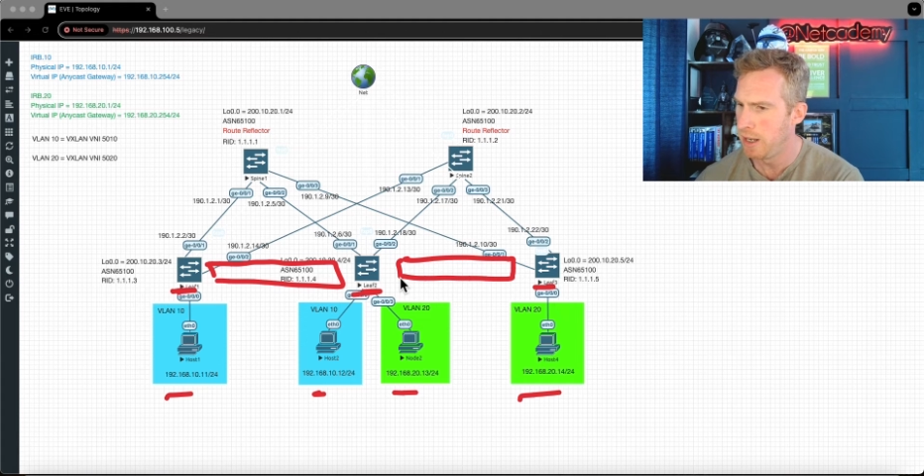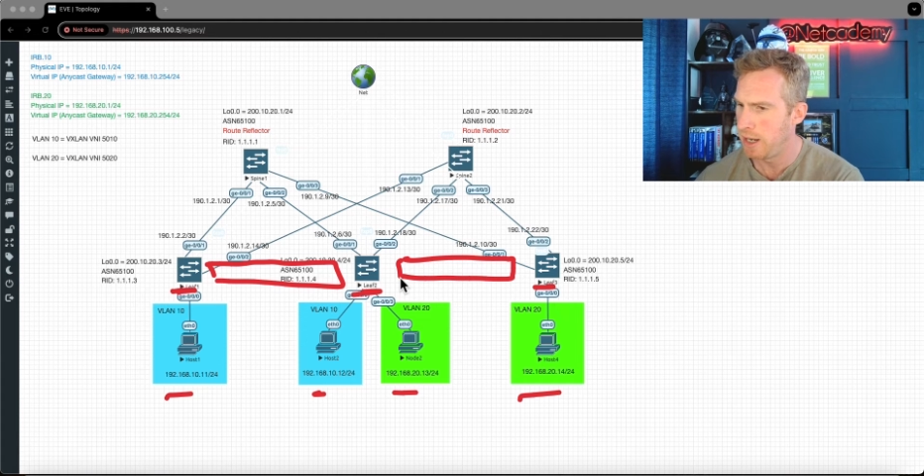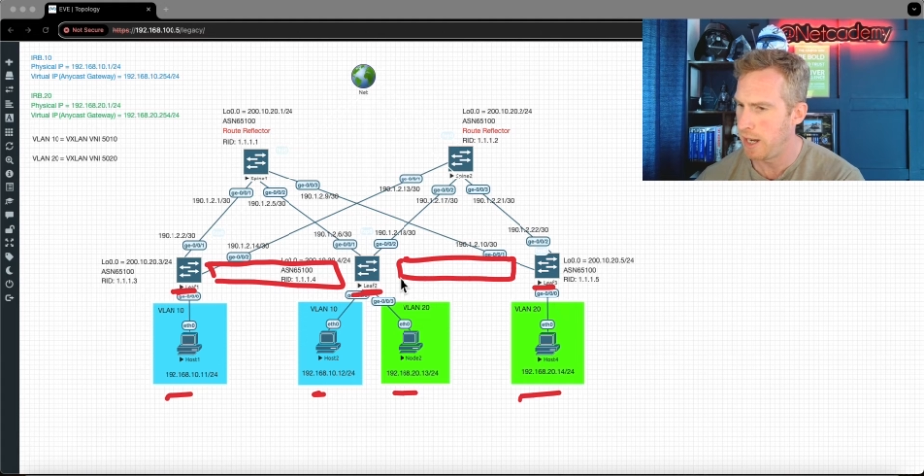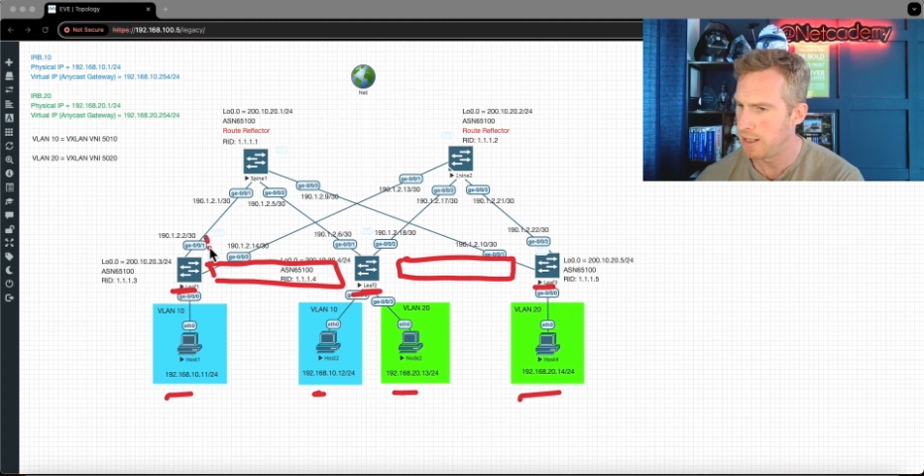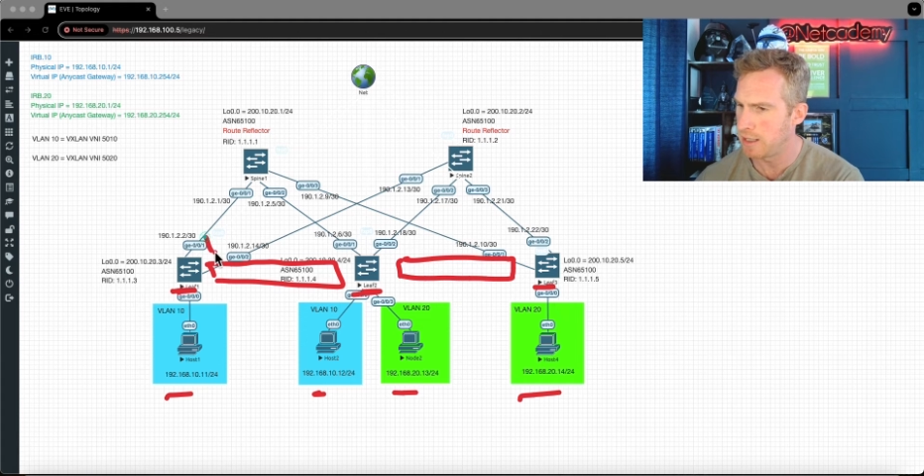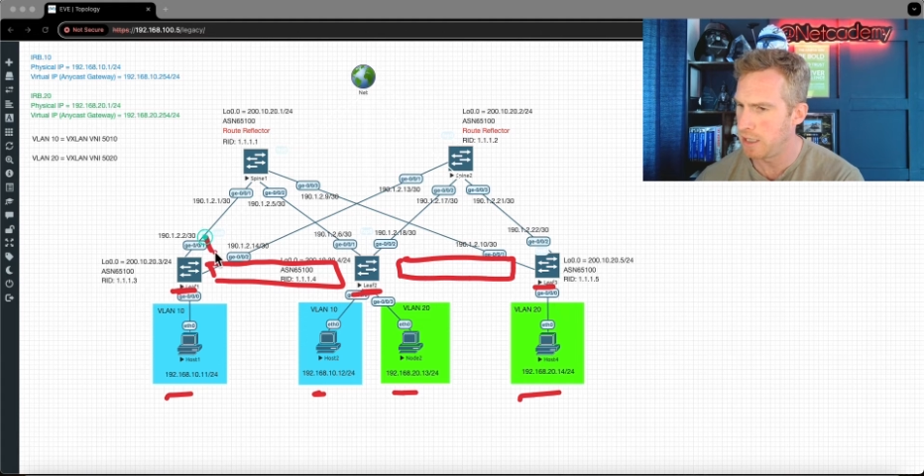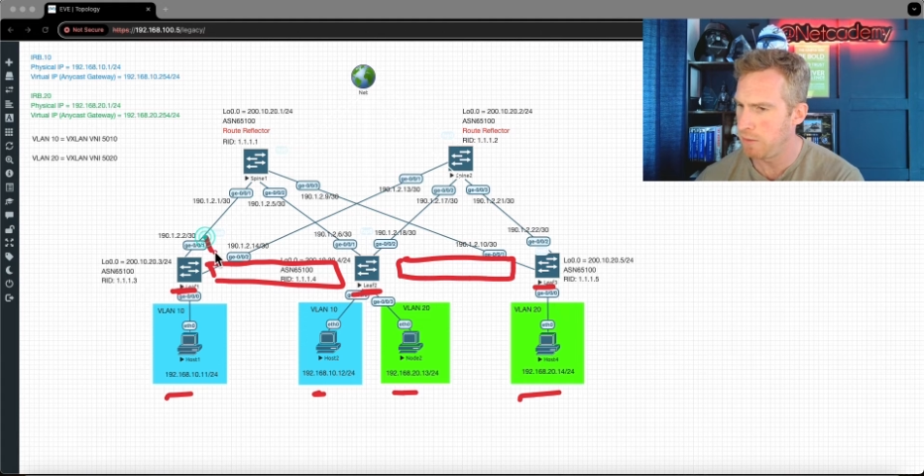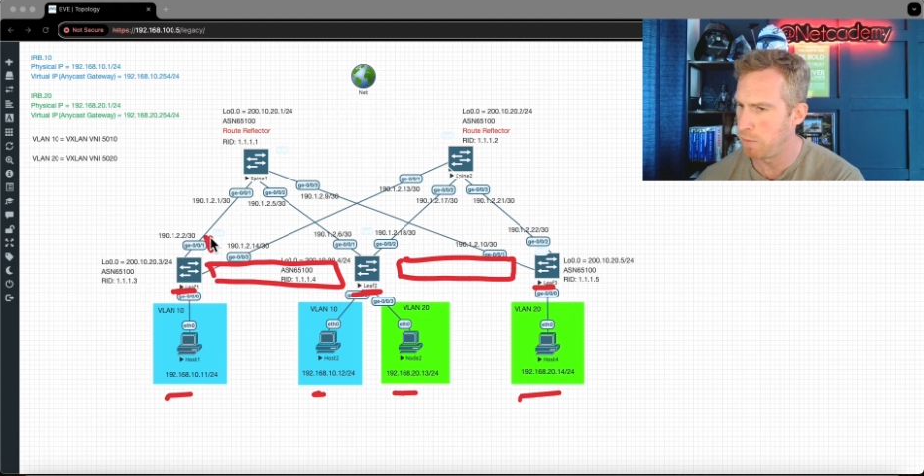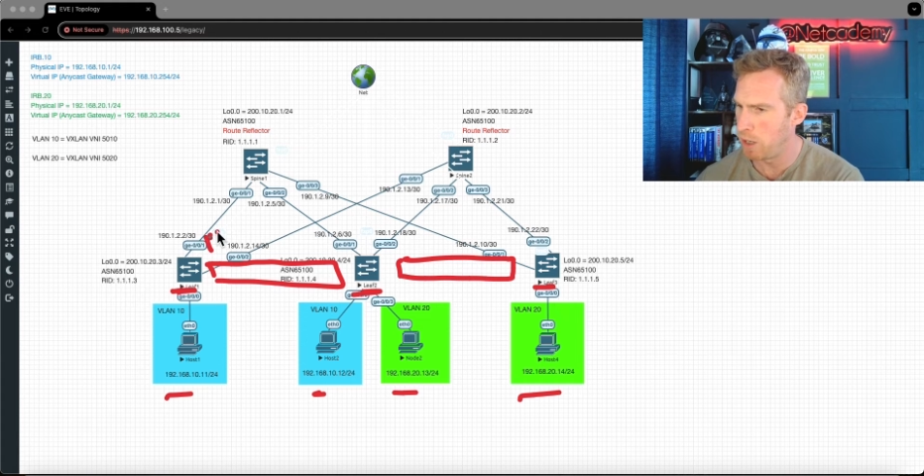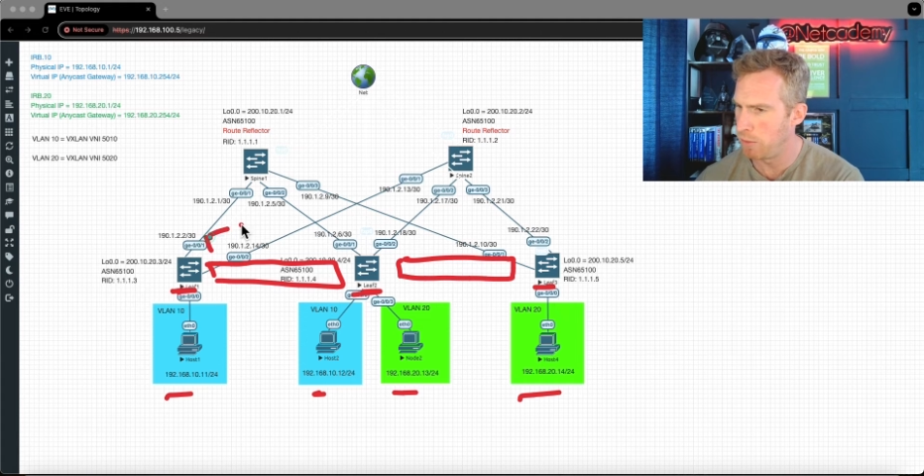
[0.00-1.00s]
And
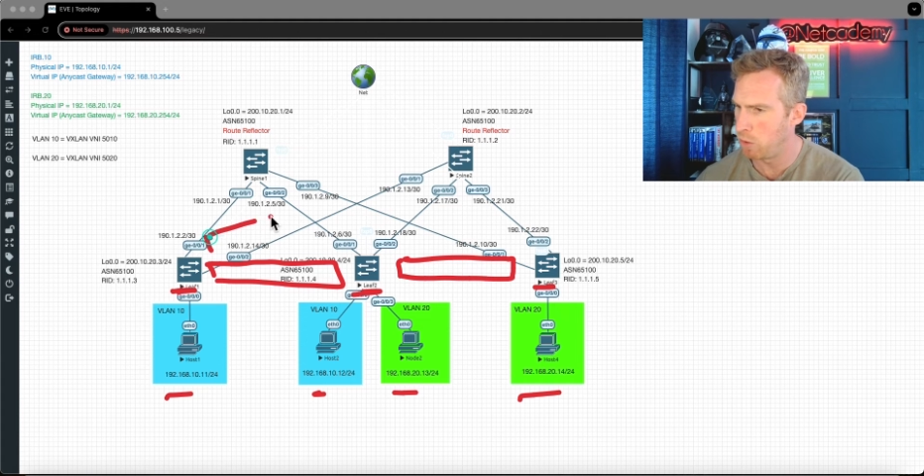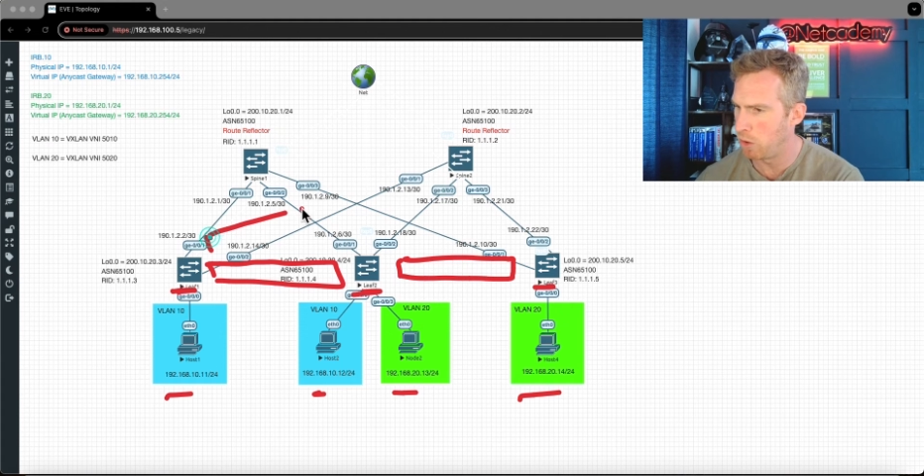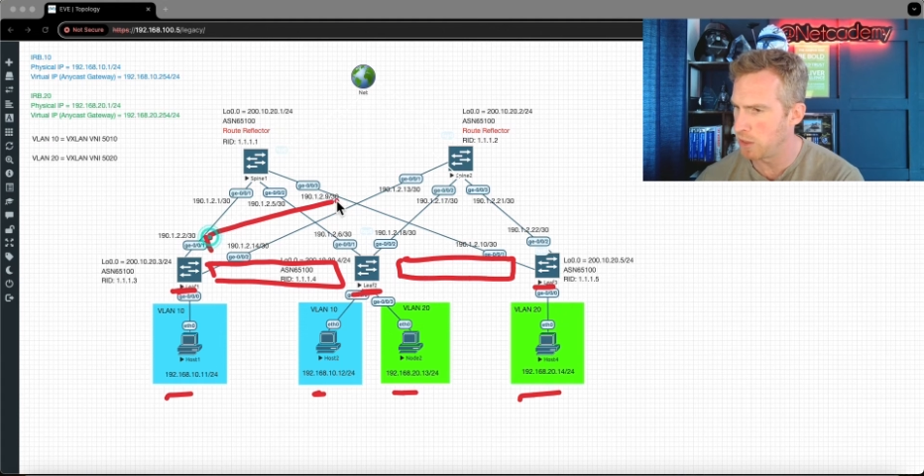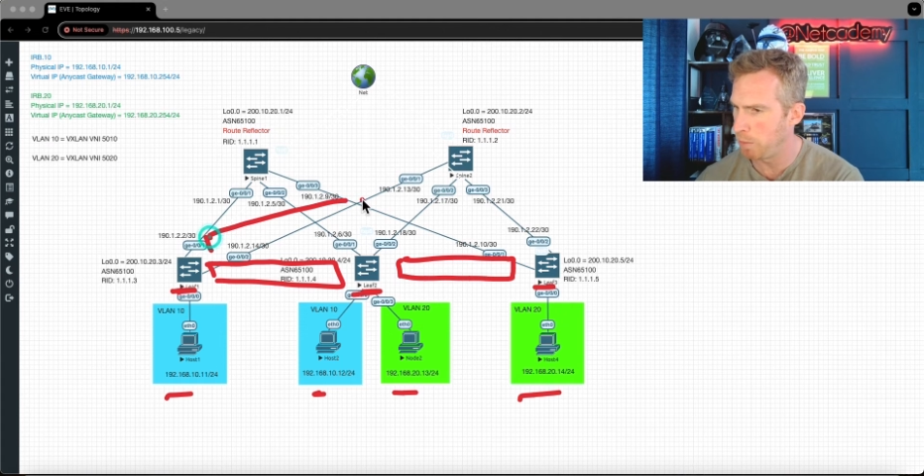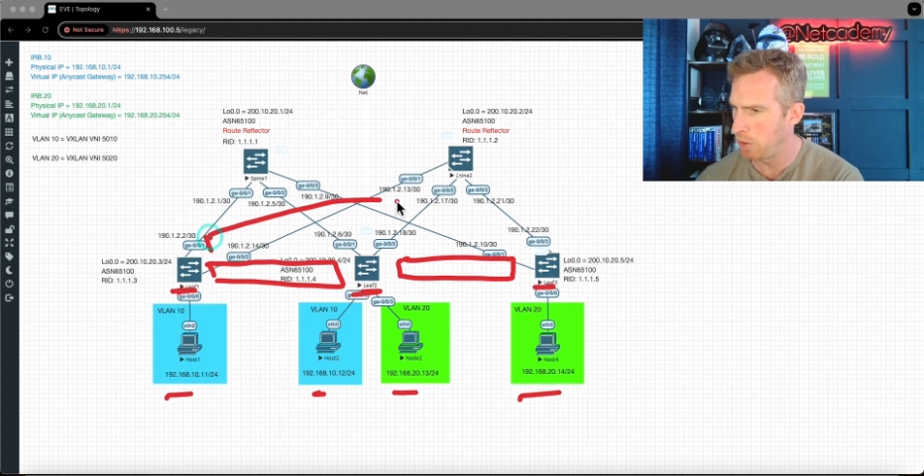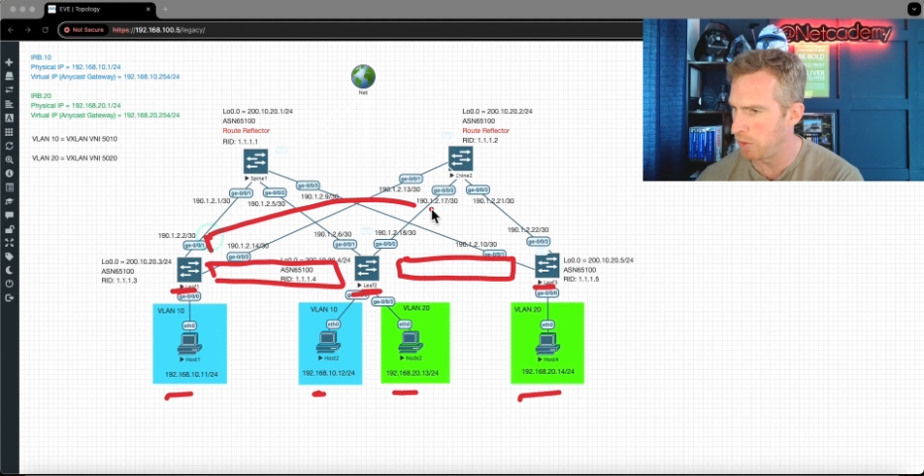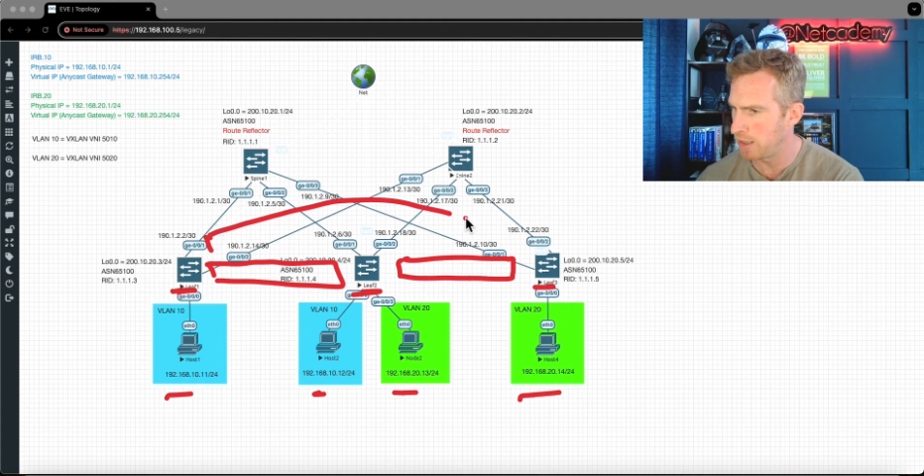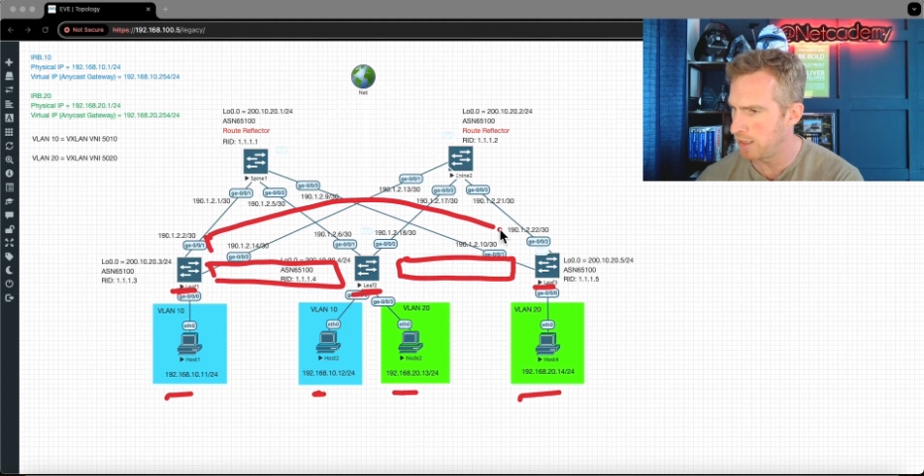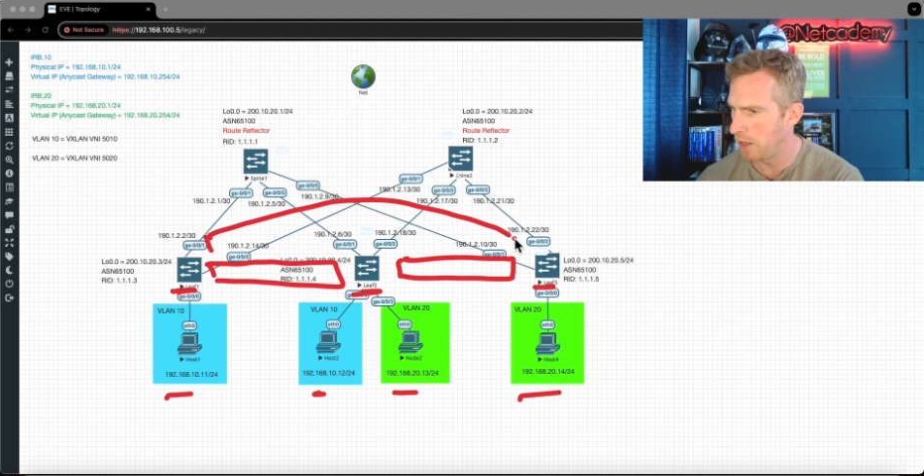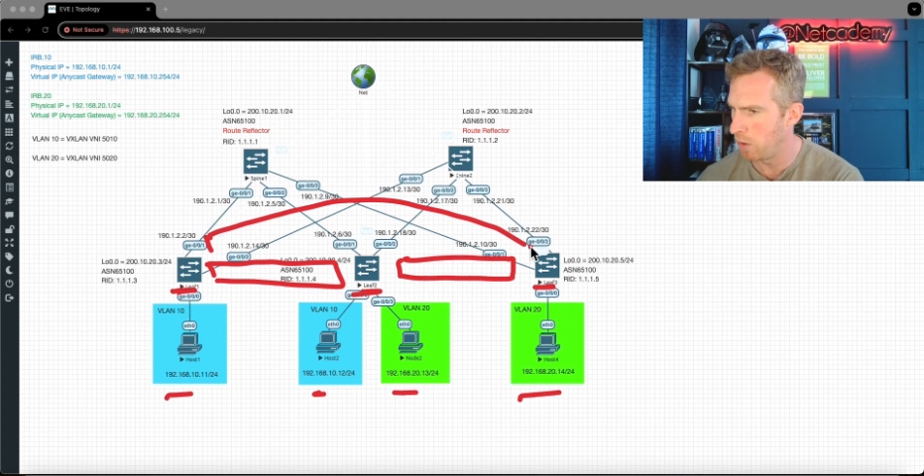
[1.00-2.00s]
leaf 1 will also build a
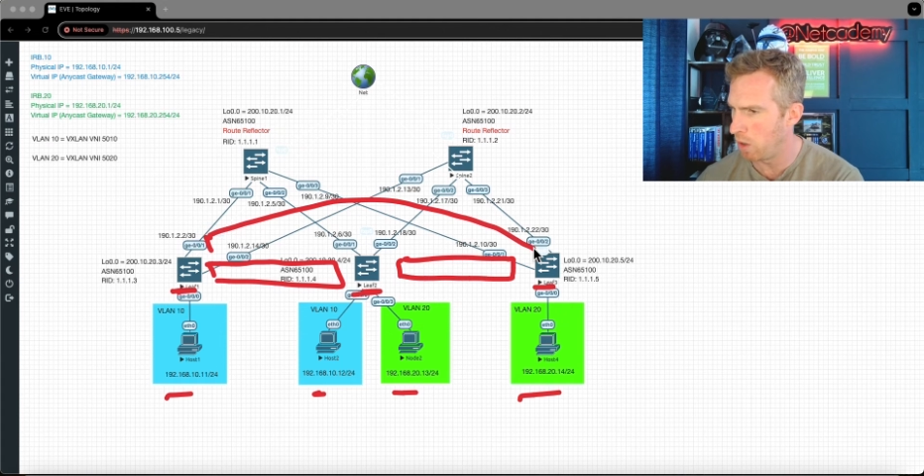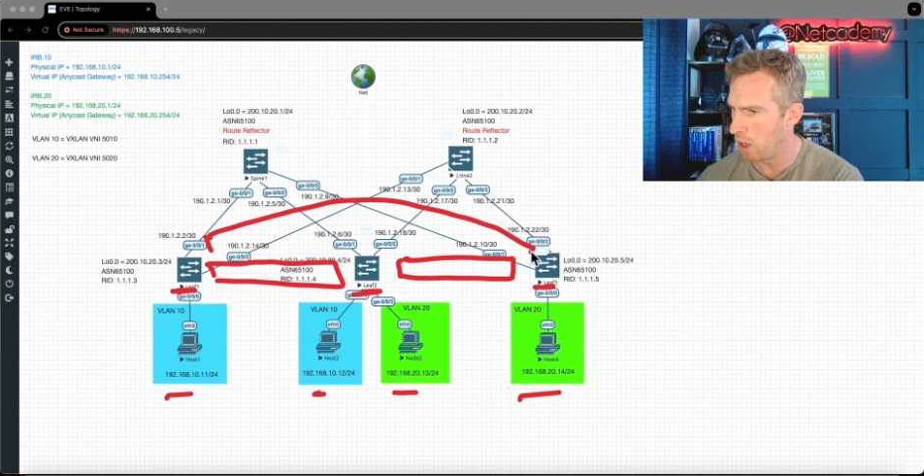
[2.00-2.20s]
tunnel